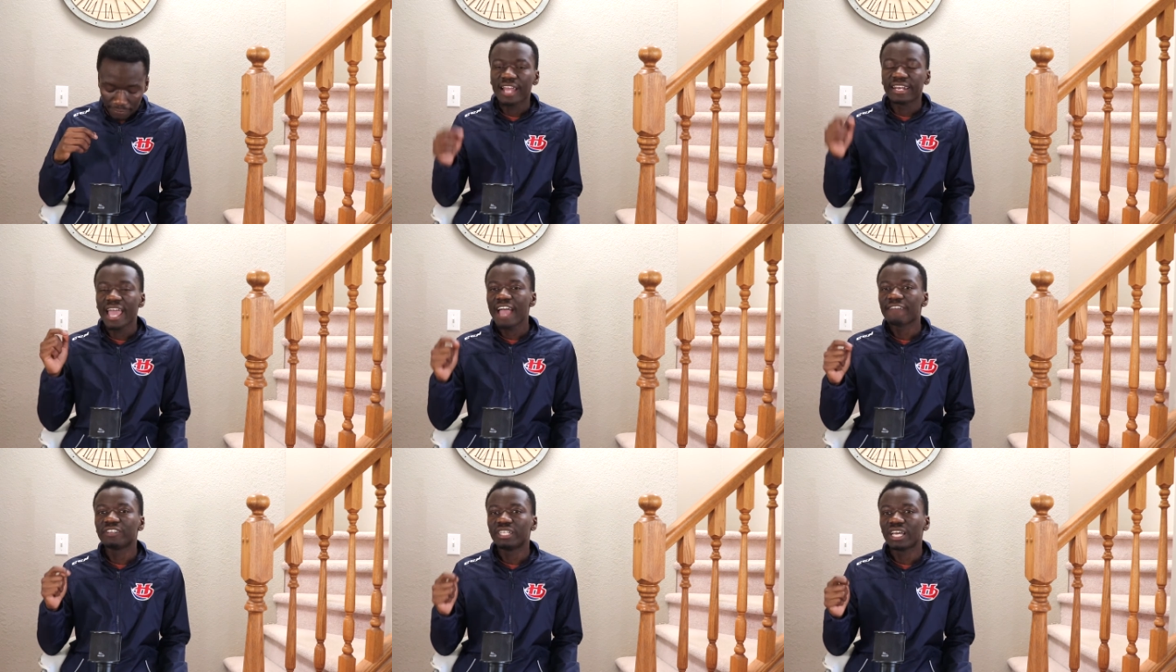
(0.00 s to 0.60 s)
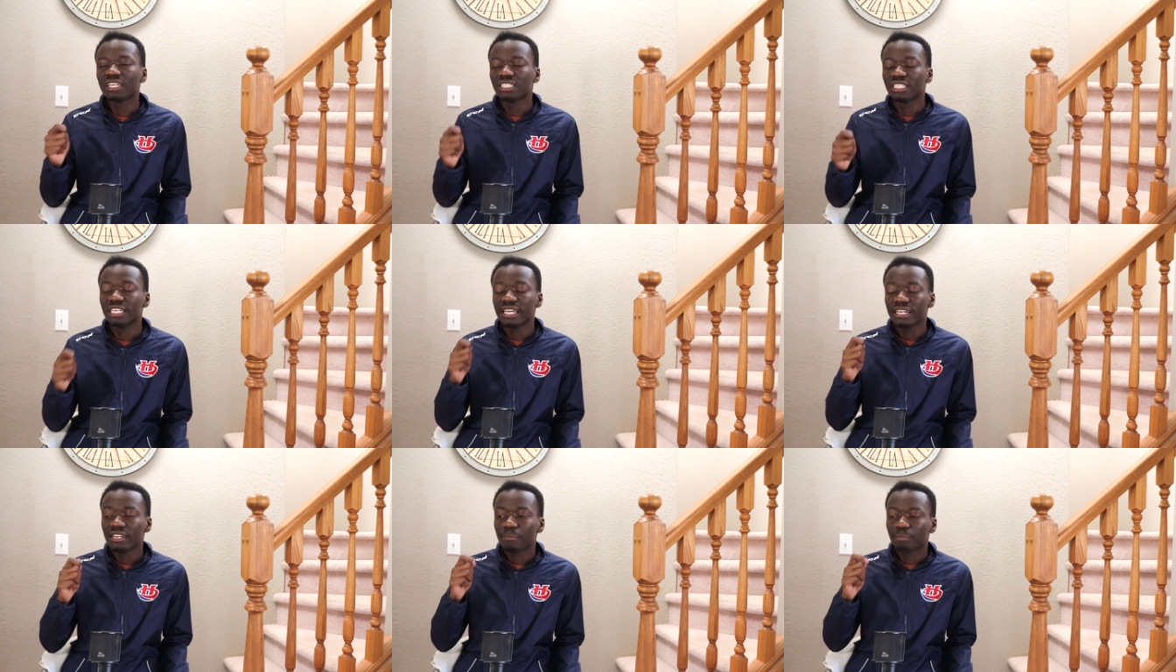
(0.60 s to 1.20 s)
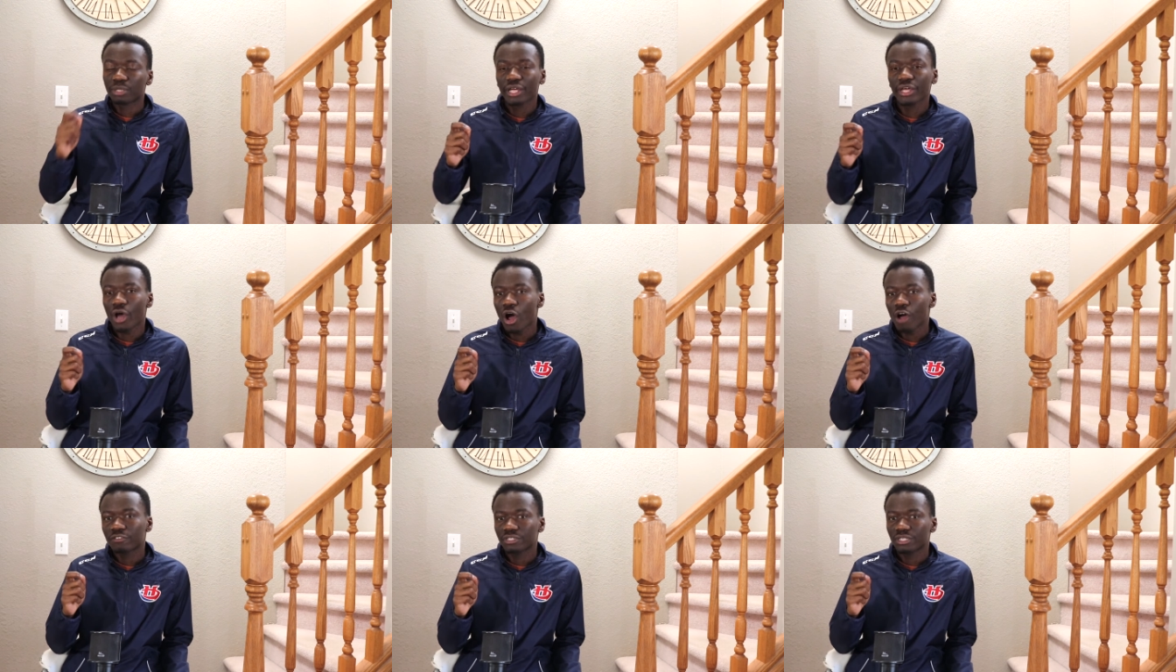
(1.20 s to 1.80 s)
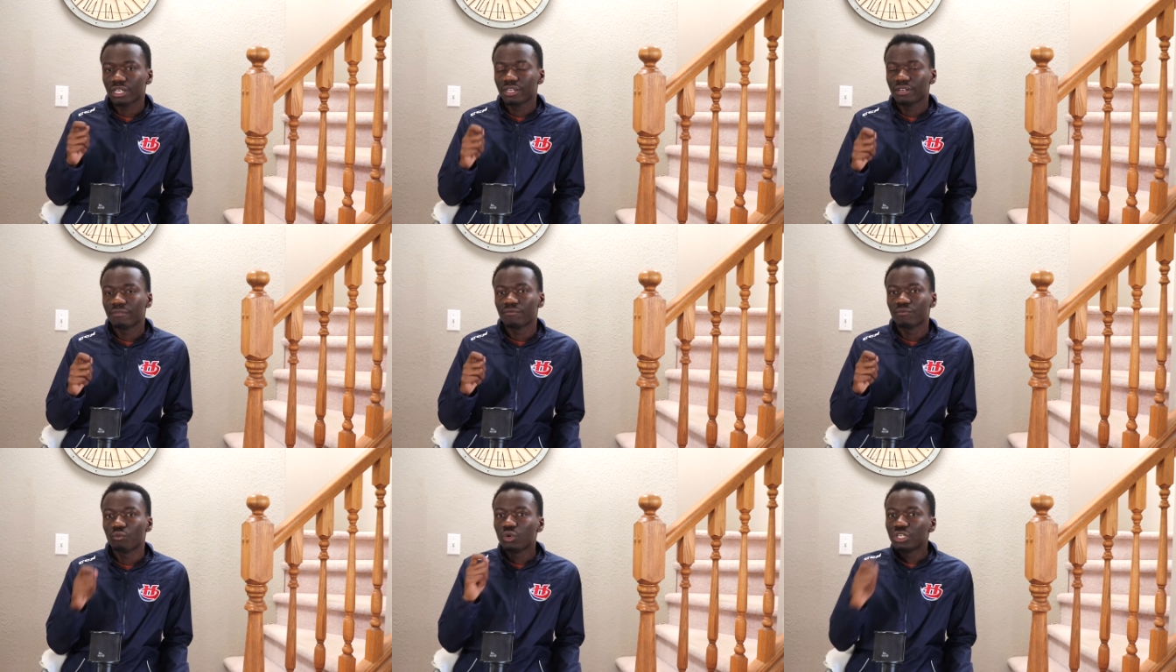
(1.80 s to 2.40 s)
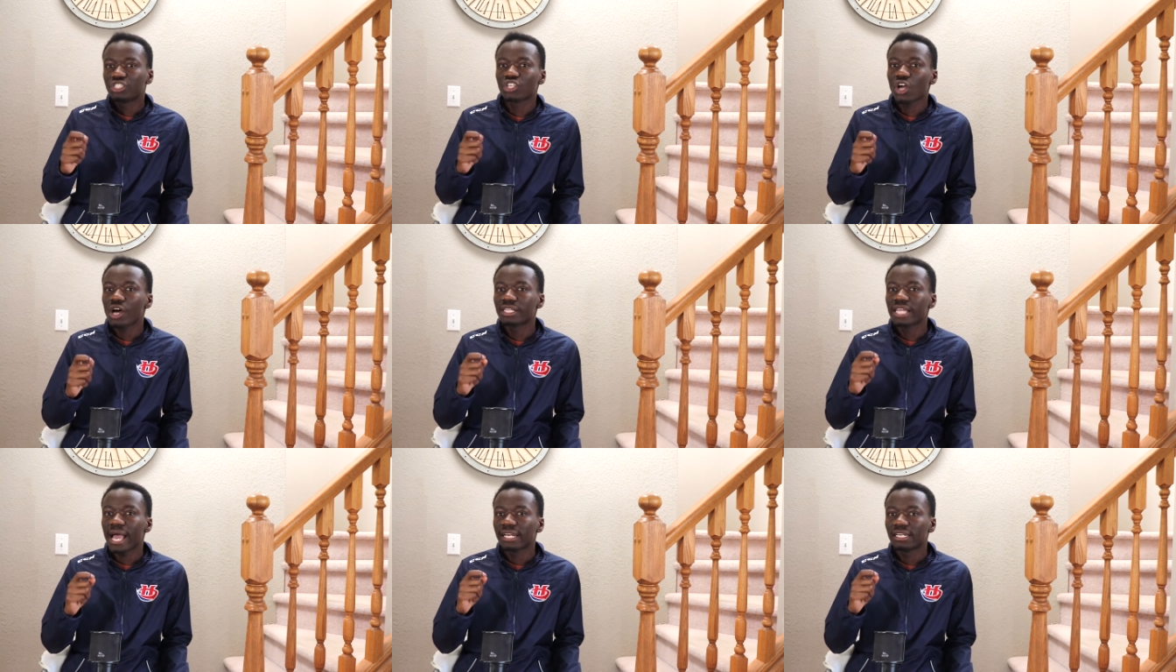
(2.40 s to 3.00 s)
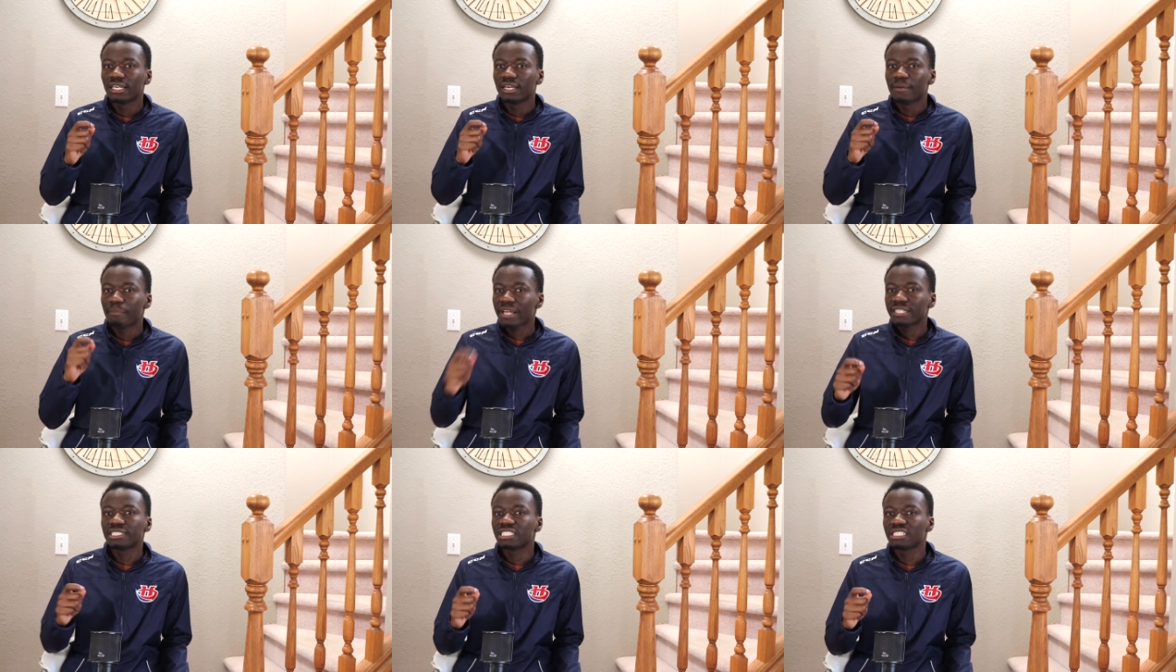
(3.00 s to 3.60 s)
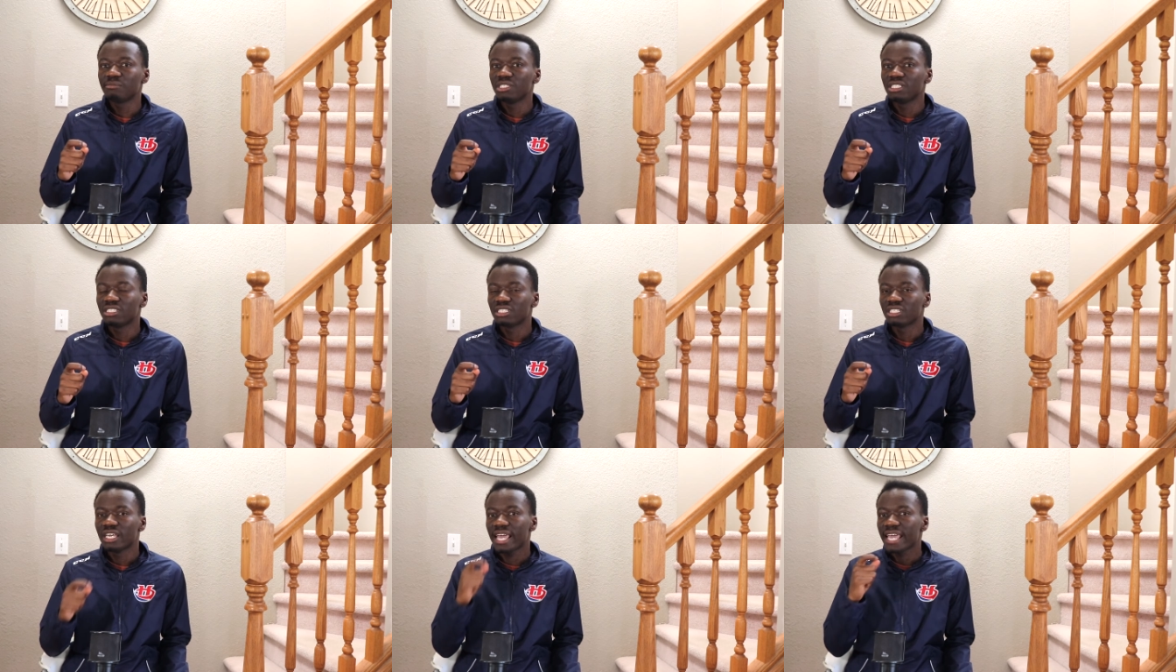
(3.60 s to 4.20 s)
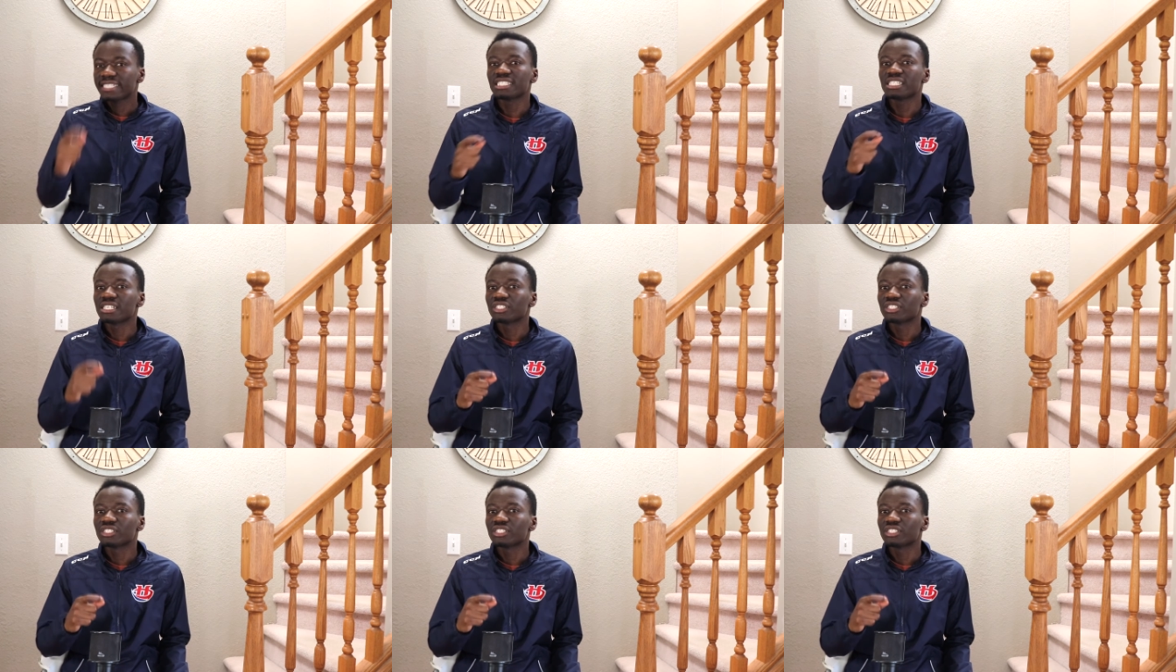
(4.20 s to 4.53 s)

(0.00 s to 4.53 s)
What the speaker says: And evidently in the playoffs, we saw that Ben Simmons isn't